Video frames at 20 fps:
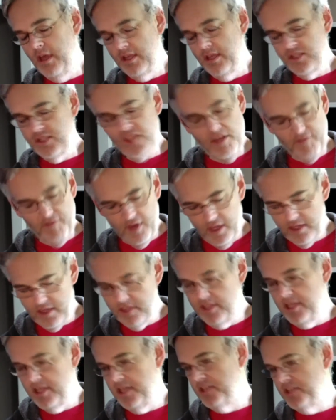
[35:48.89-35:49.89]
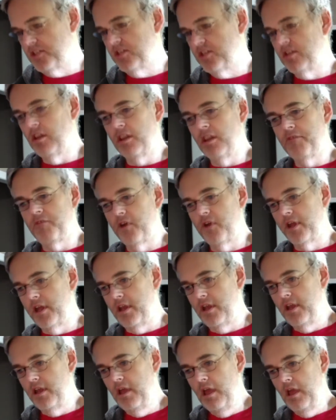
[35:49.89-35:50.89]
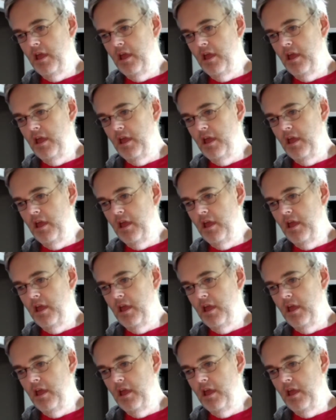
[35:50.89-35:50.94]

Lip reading: saving it to disk, delivering it